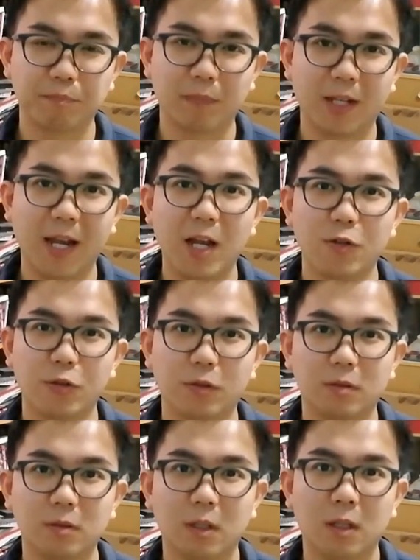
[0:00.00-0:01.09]

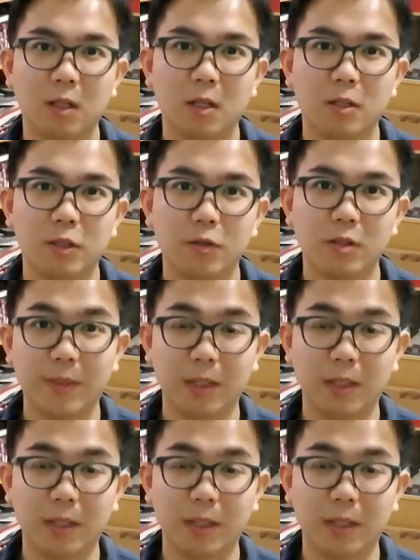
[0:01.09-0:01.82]
casual to speak